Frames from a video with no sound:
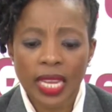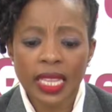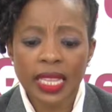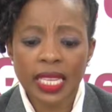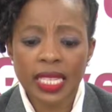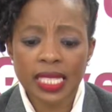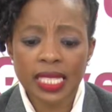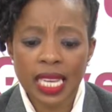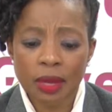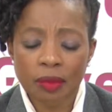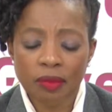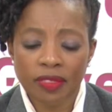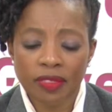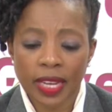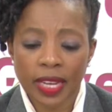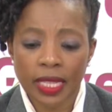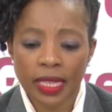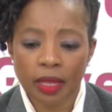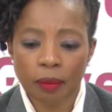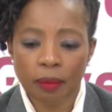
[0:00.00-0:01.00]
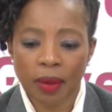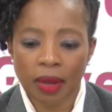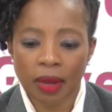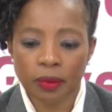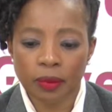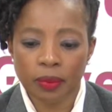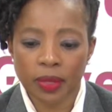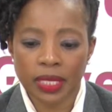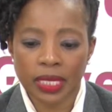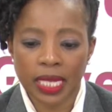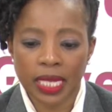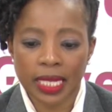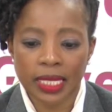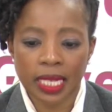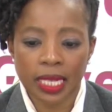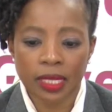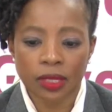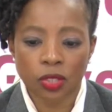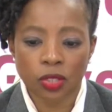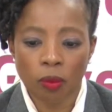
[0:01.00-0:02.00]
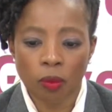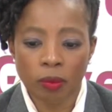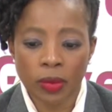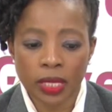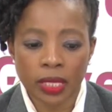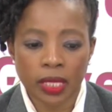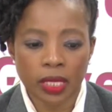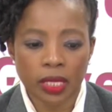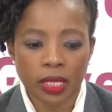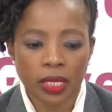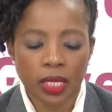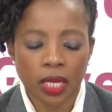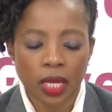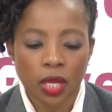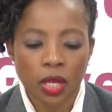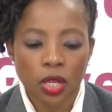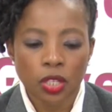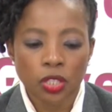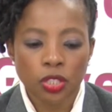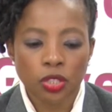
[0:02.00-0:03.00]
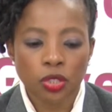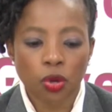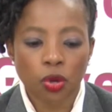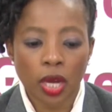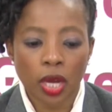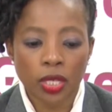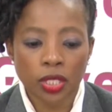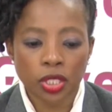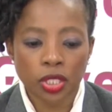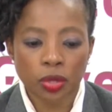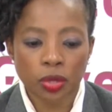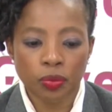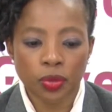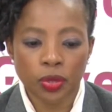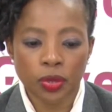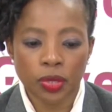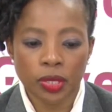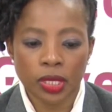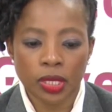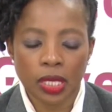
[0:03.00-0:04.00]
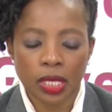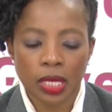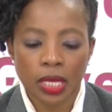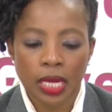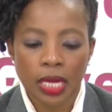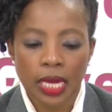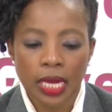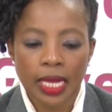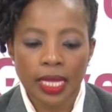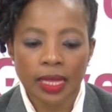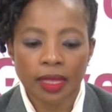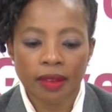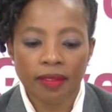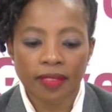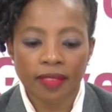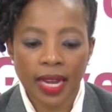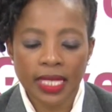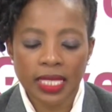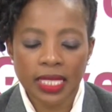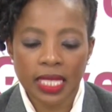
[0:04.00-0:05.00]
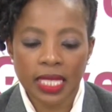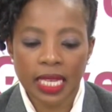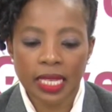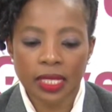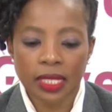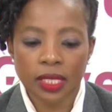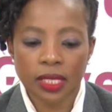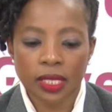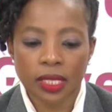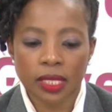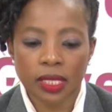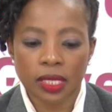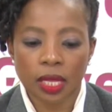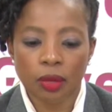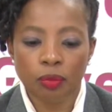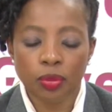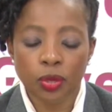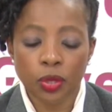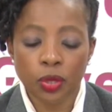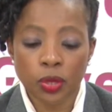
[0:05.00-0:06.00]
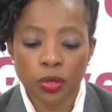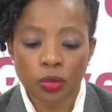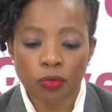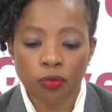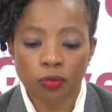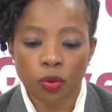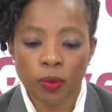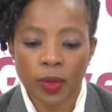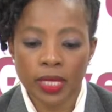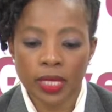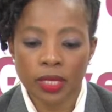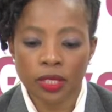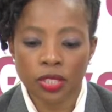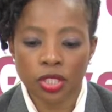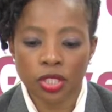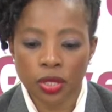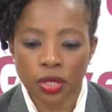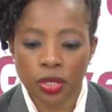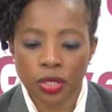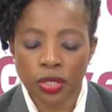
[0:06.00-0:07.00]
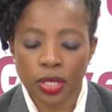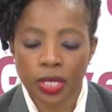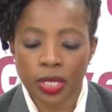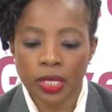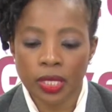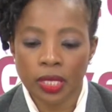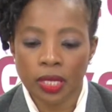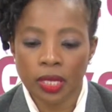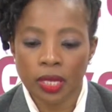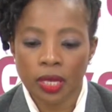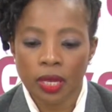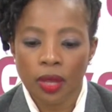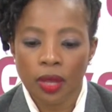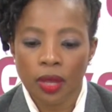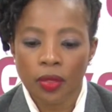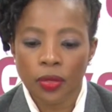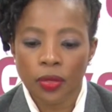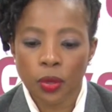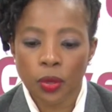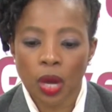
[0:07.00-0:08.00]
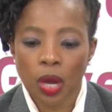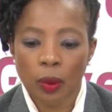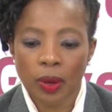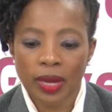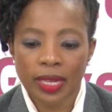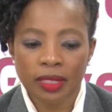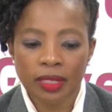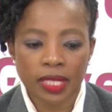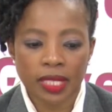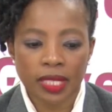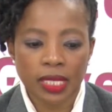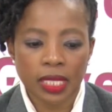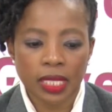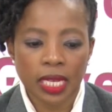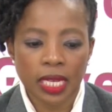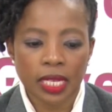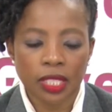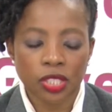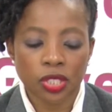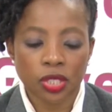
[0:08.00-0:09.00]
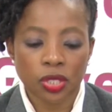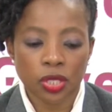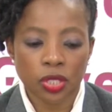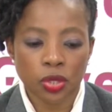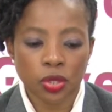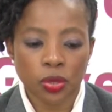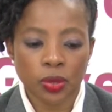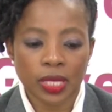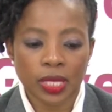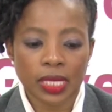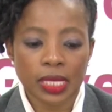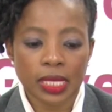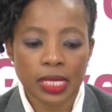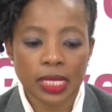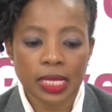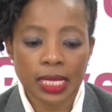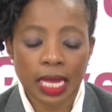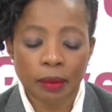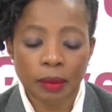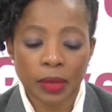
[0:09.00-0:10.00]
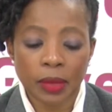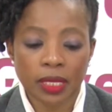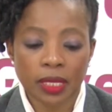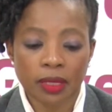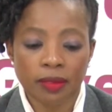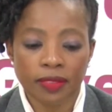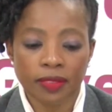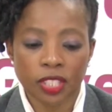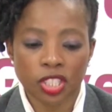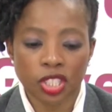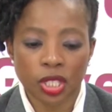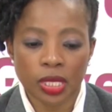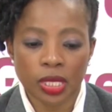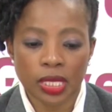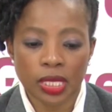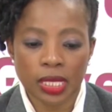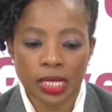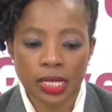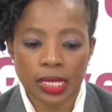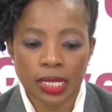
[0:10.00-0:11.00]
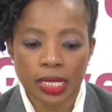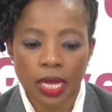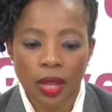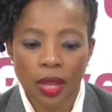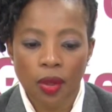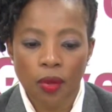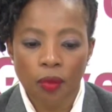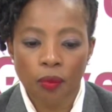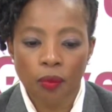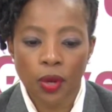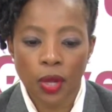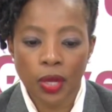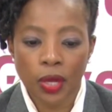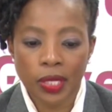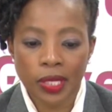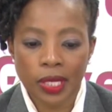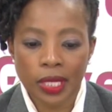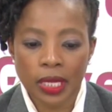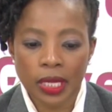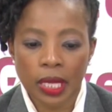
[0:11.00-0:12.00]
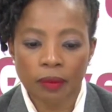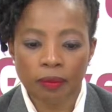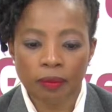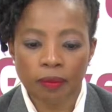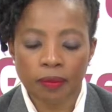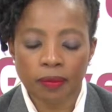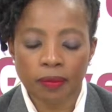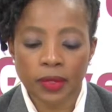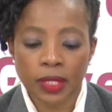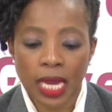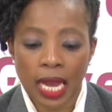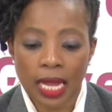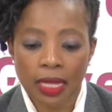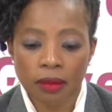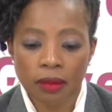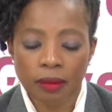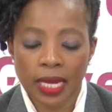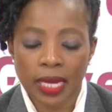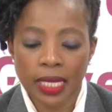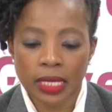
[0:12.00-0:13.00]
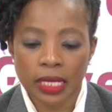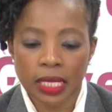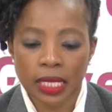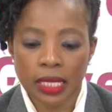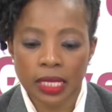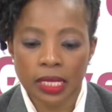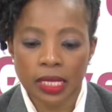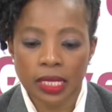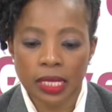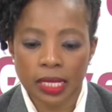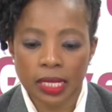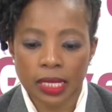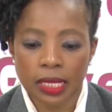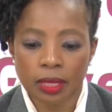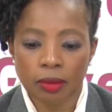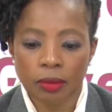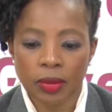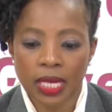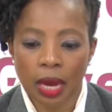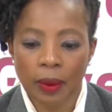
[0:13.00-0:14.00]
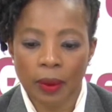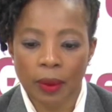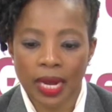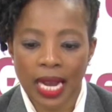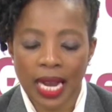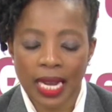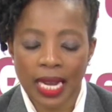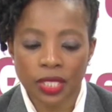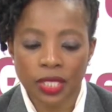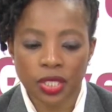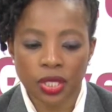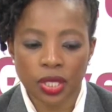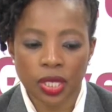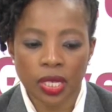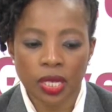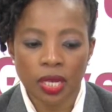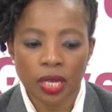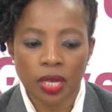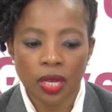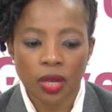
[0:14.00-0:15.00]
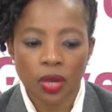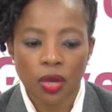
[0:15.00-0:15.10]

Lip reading: In the same vein, the Public Protector is committed to contribute in the fight against the abuse of women and children through our investigation into the systemic deficiencies plaguing the child maintenance system in our country,